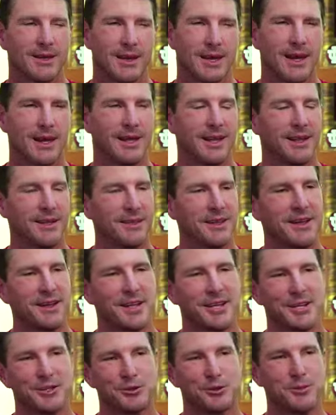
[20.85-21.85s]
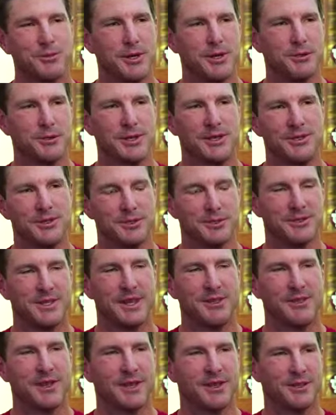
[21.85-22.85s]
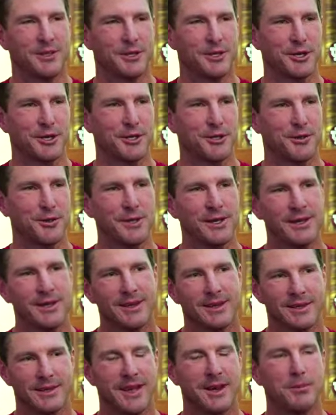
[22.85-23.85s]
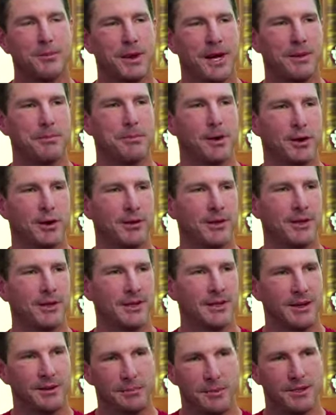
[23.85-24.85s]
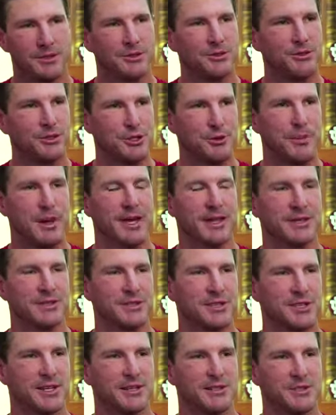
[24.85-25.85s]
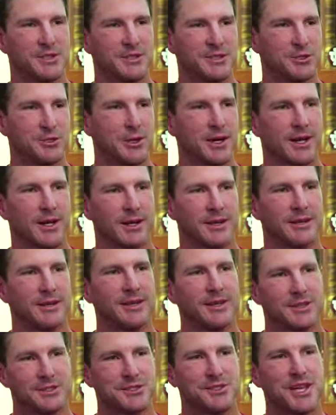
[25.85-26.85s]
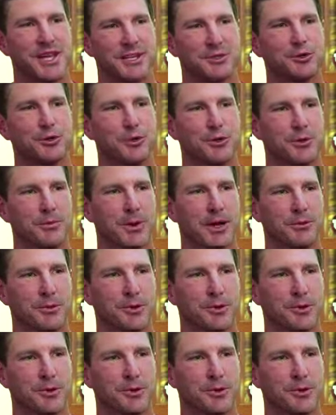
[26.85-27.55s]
I got a lot of country music, a little David Allan Coe, a lot of Bob Marley. I'm a Jamaican citizen, so I got to stay true to my